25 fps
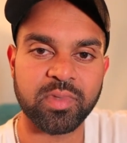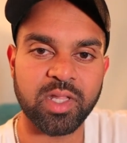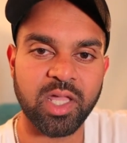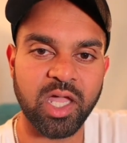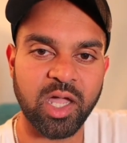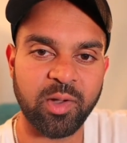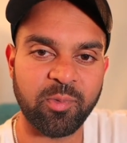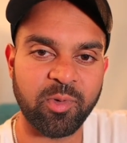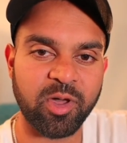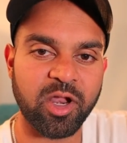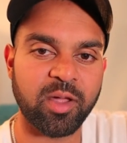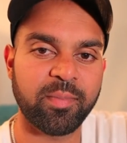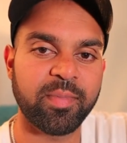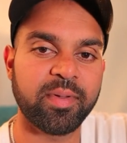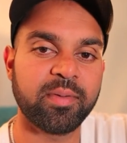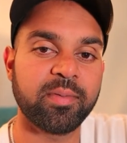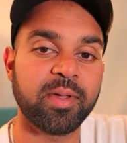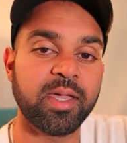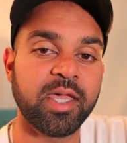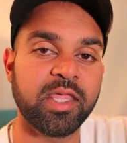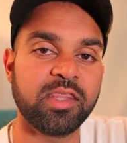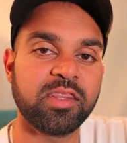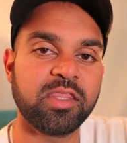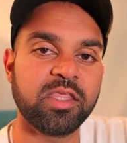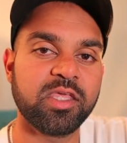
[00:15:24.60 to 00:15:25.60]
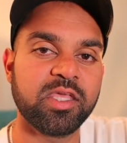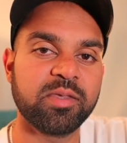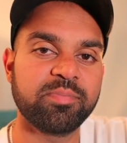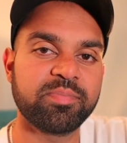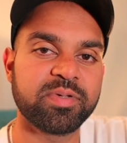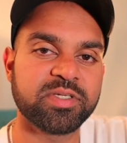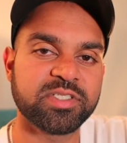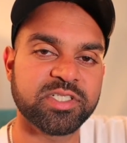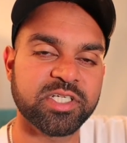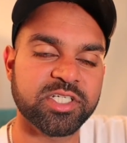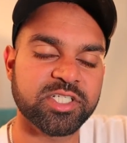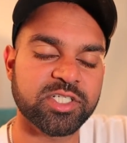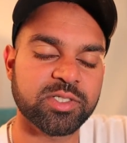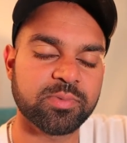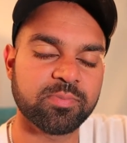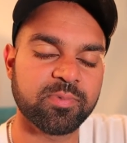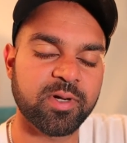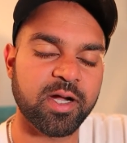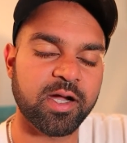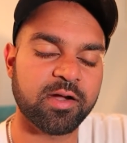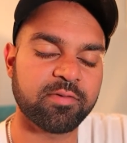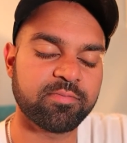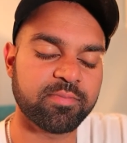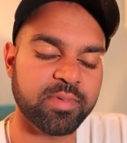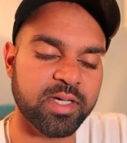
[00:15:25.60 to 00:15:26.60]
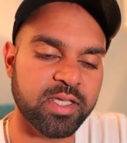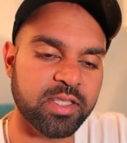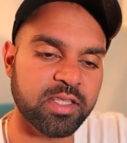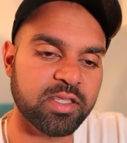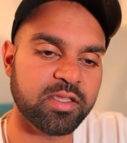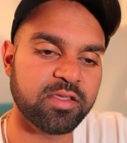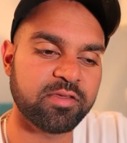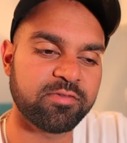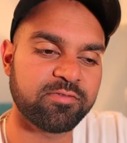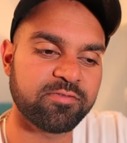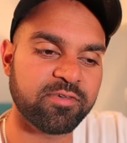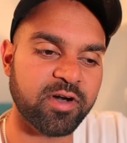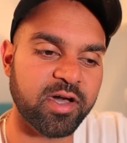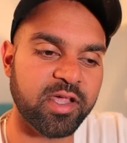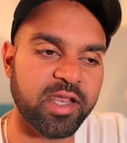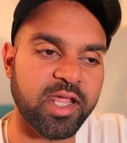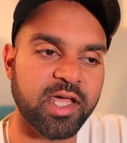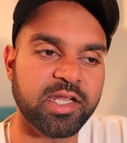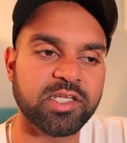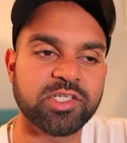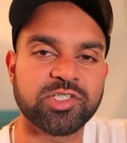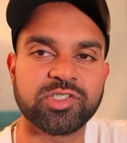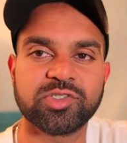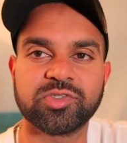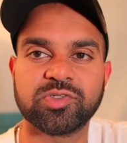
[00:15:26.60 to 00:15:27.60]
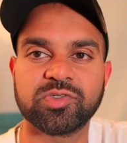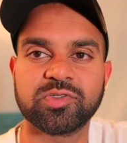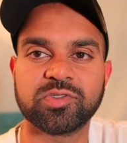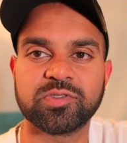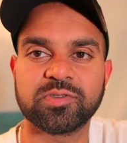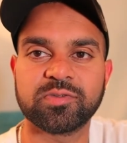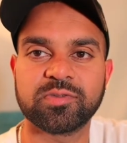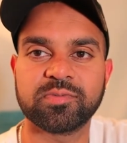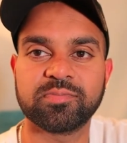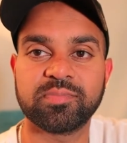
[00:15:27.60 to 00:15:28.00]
and when I'm in the position where I'm in the financial